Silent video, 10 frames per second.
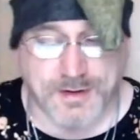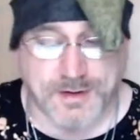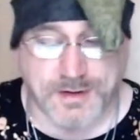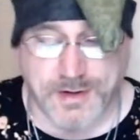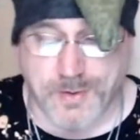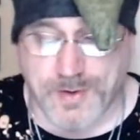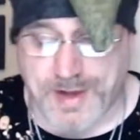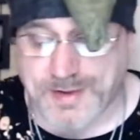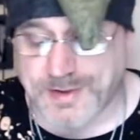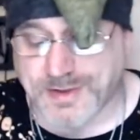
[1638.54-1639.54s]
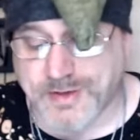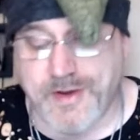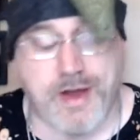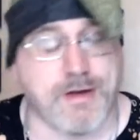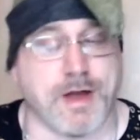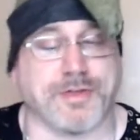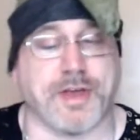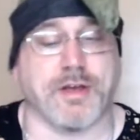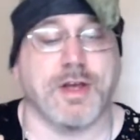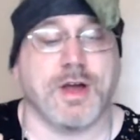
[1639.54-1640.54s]
you know, and there are out
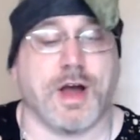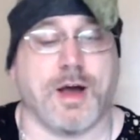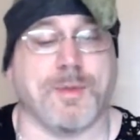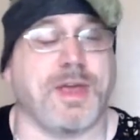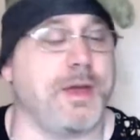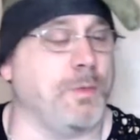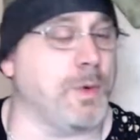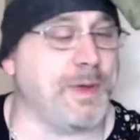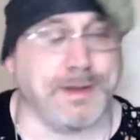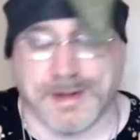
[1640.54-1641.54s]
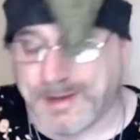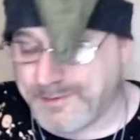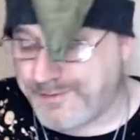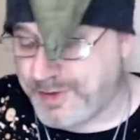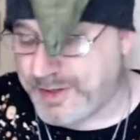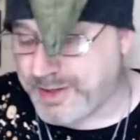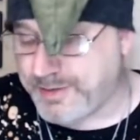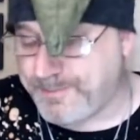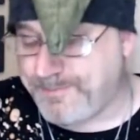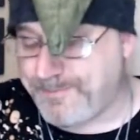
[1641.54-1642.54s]
there. Here where we live
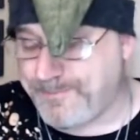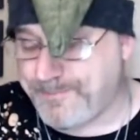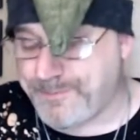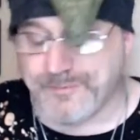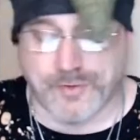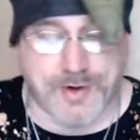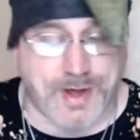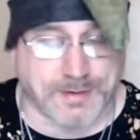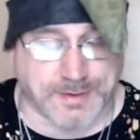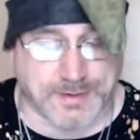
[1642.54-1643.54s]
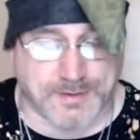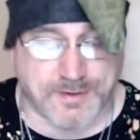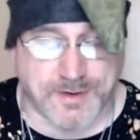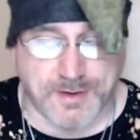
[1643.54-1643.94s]
in Rhode Island,